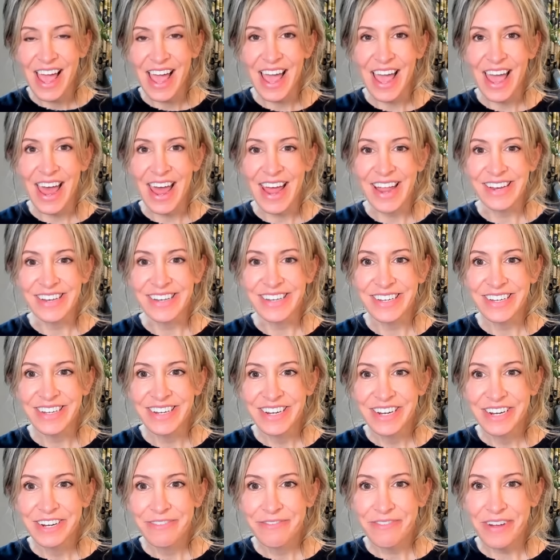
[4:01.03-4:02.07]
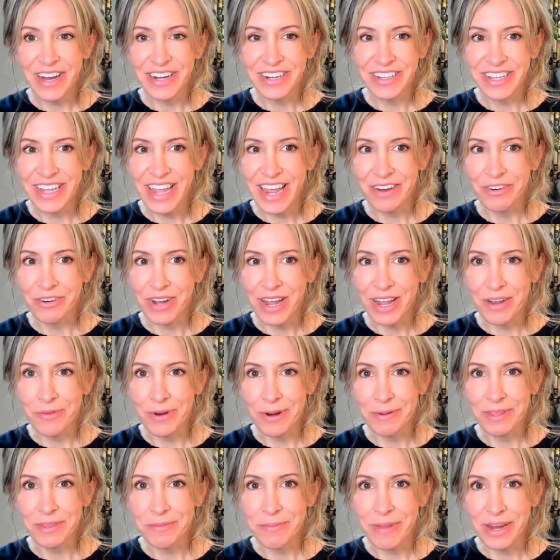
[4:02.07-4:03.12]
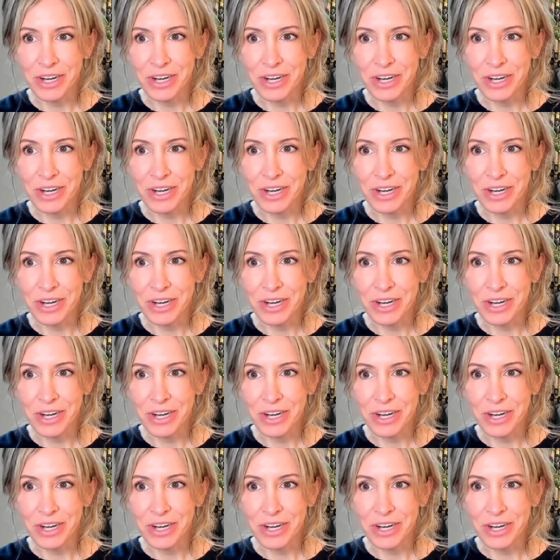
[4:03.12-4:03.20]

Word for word: And finally, I, I went up to the